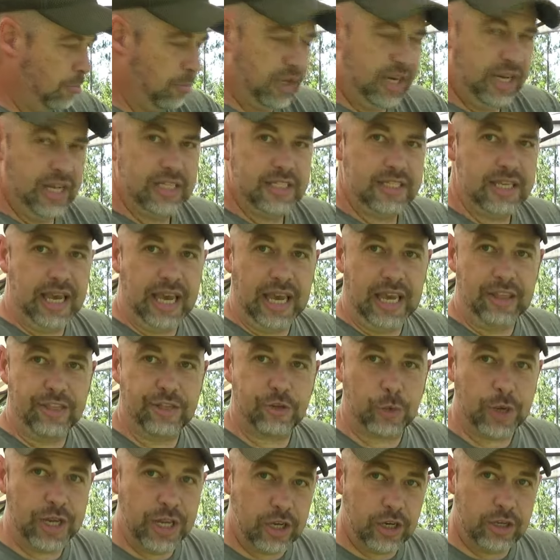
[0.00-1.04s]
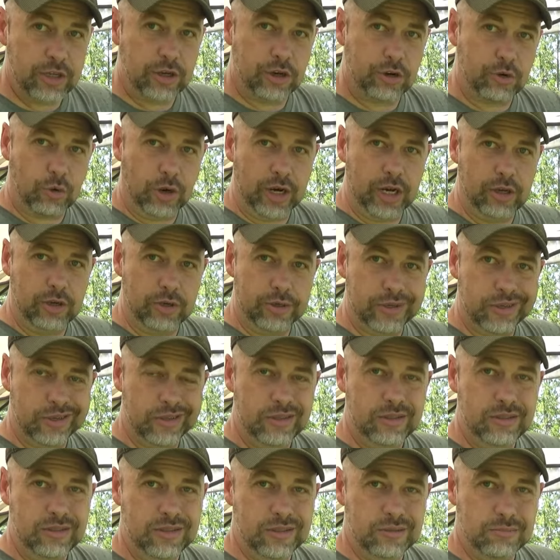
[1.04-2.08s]
but it's a 300 round
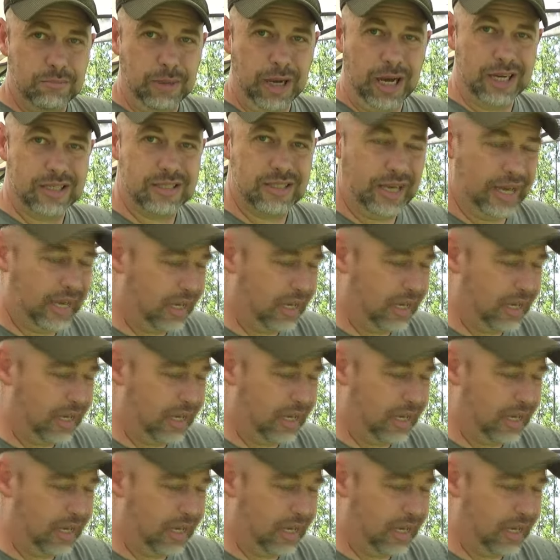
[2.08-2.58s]
box of